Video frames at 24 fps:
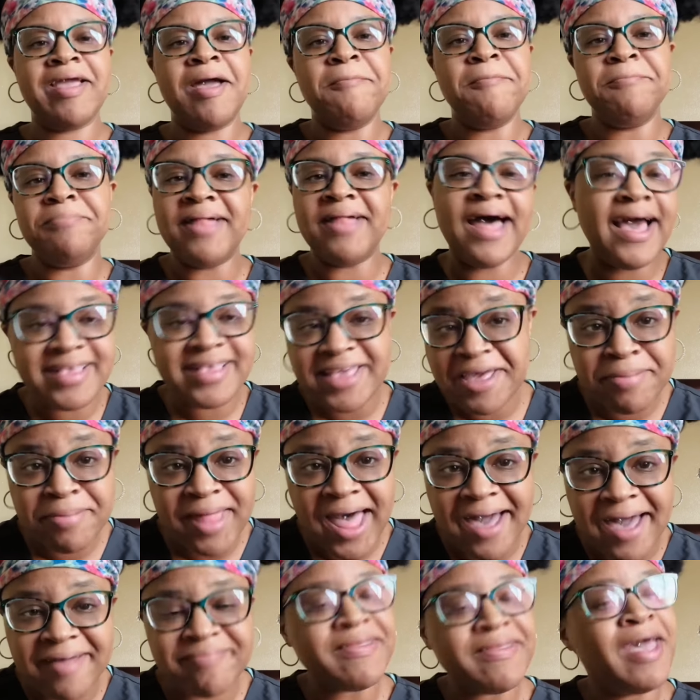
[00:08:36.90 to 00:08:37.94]
Blah, blah, blah.
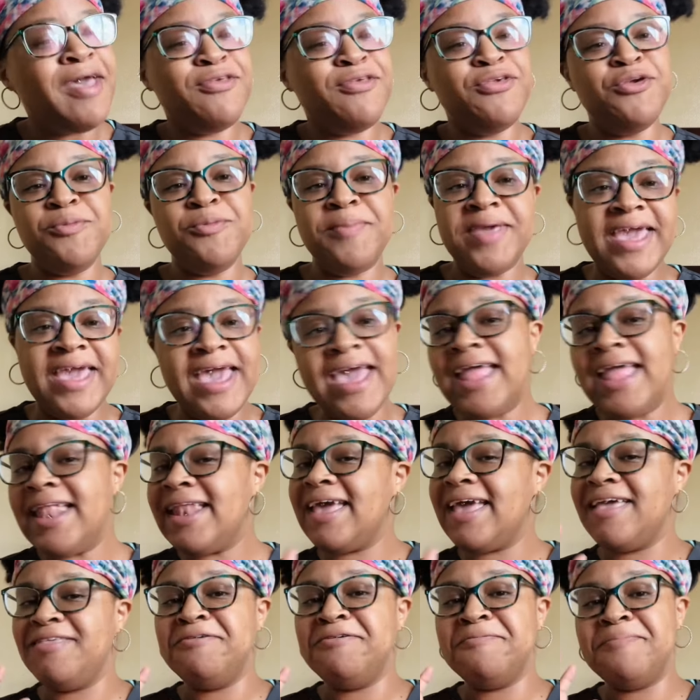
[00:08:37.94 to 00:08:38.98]
You be in
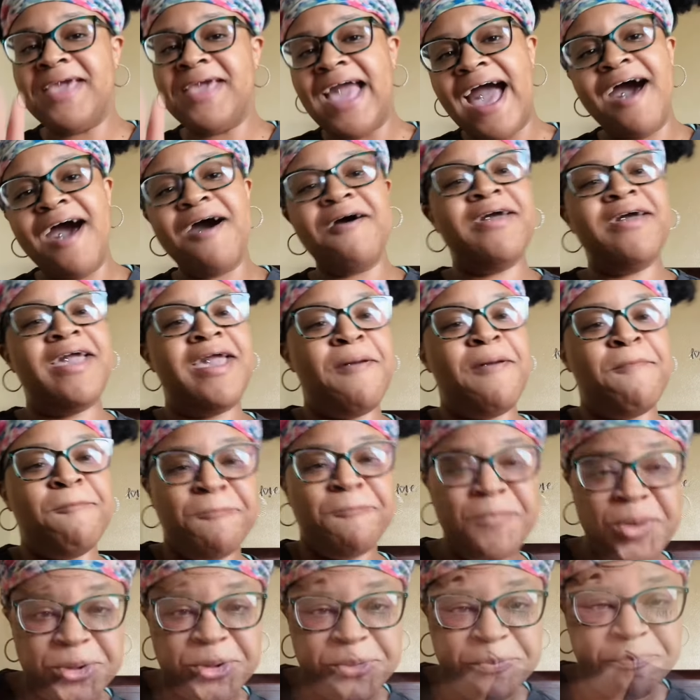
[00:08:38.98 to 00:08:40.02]
and you be out, and
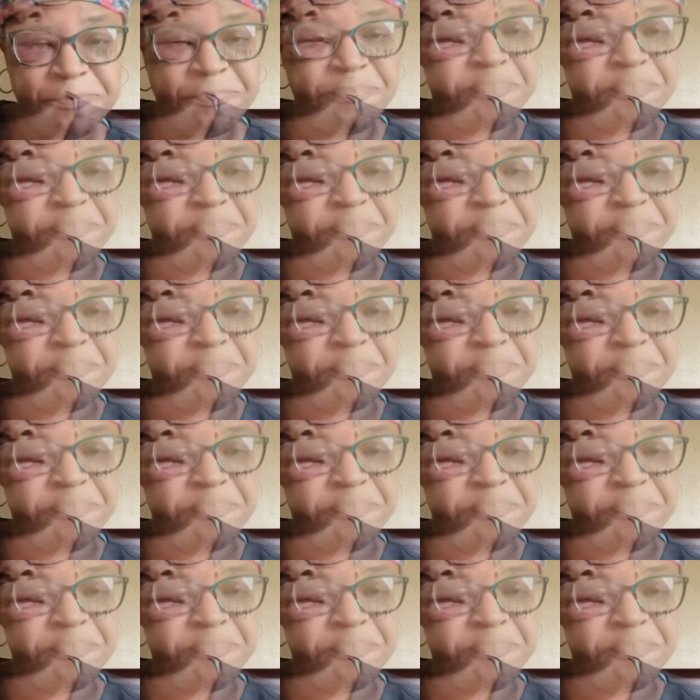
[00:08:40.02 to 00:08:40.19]
boom.